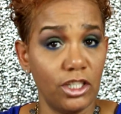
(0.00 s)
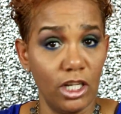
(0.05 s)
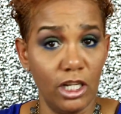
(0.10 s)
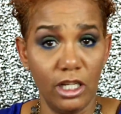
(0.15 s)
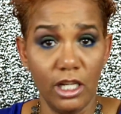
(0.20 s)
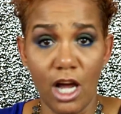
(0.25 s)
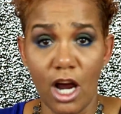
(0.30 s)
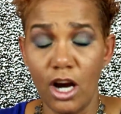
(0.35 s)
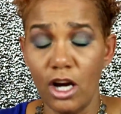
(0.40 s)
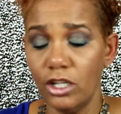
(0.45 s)
to
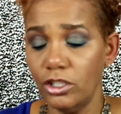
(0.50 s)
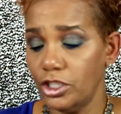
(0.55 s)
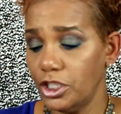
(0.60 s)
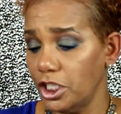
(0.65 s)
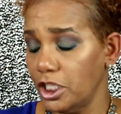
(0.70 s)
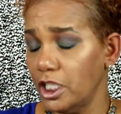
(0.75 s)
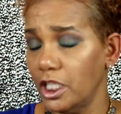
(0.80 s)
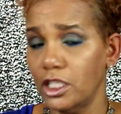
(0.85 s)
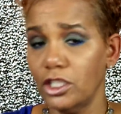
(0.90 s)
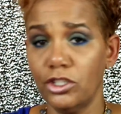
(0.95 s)
learn,
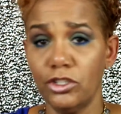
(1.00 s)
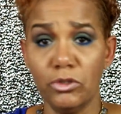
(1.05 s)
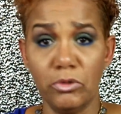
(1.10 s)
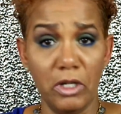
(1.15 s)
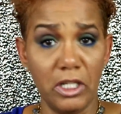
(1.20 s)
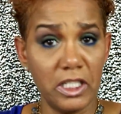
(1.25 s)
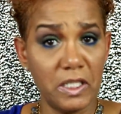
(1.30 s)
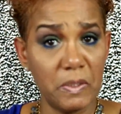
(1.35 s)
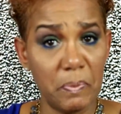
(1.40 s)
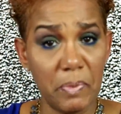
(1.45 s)
she needed to
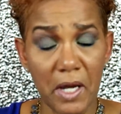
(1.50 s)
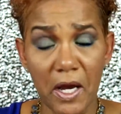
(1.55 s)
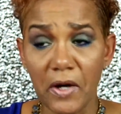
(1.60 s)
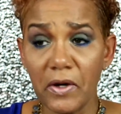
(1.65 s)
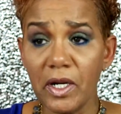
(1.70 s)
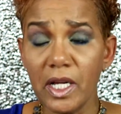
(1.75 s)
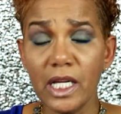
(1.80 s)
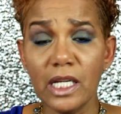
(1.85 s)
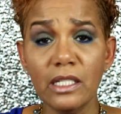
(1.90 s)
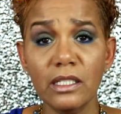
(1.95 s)

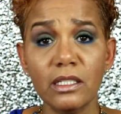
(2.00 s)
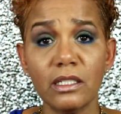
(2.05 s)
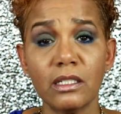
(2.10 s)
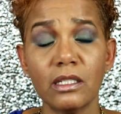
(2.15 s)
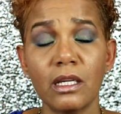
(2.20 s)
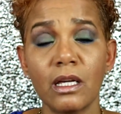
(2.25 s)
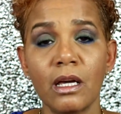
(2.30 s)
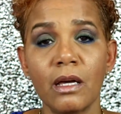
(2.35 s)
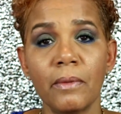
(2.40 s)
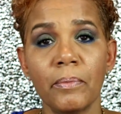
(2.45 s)
experience.